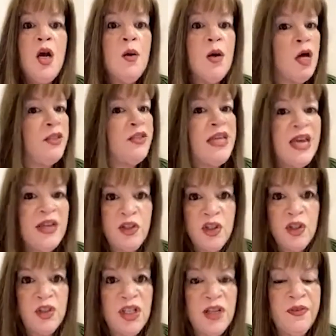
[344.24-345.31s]
a death
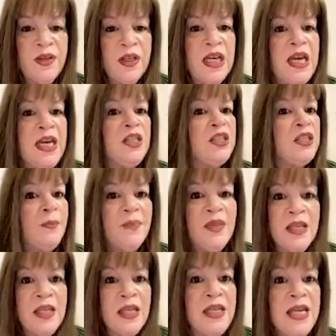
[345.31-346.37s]
certificate,
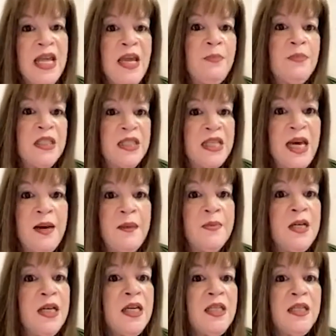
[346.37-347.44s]
something that names them,
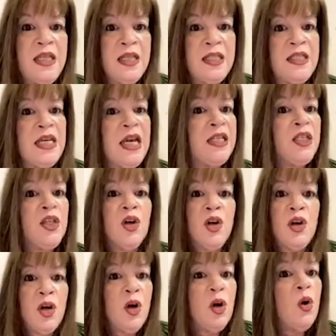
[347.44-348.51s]
the
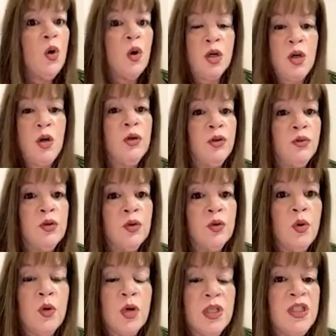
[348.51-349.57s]
executor, or go through the
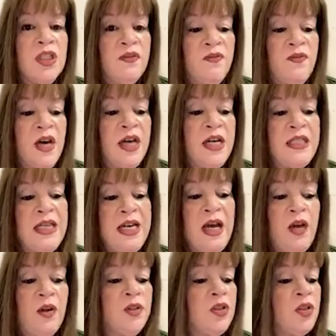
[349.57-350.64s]
courts and find
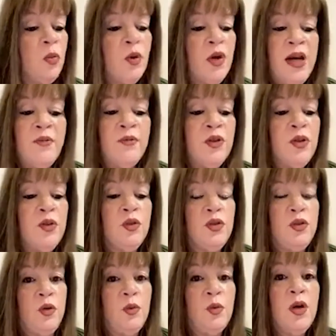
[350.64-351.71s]
out. So whatever you
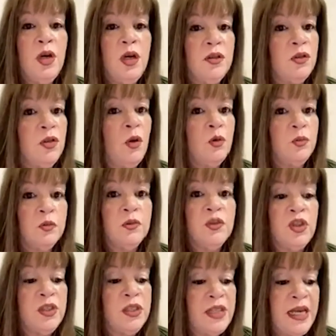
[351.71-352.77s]
do, don't
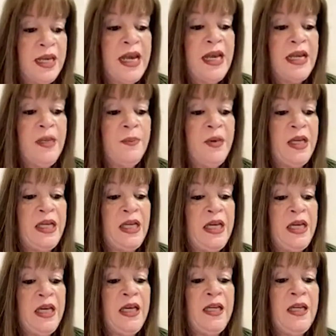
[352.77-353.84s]
just let anybody
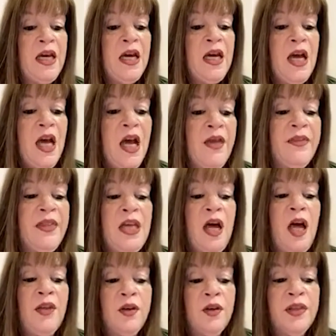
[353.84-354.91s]
in. The
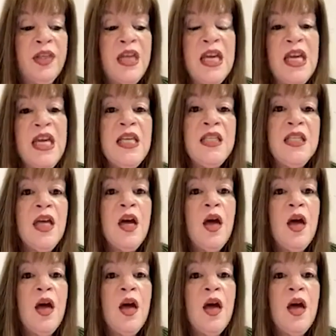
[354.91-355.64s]
other thing is,